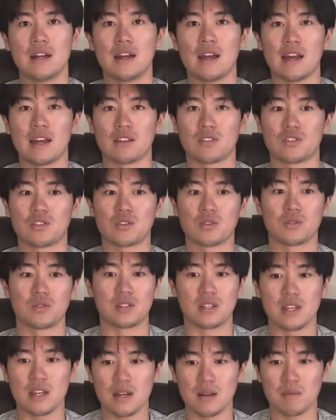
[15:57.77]
And so
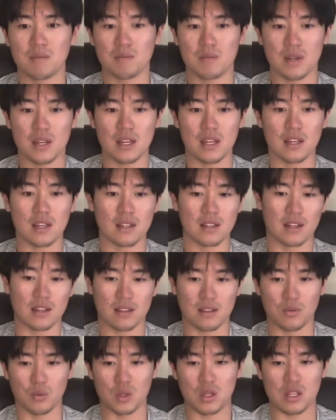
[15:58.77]
DMB, like
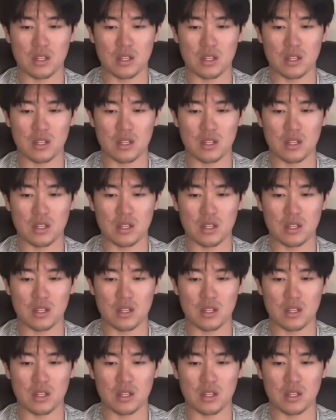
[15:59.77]
with the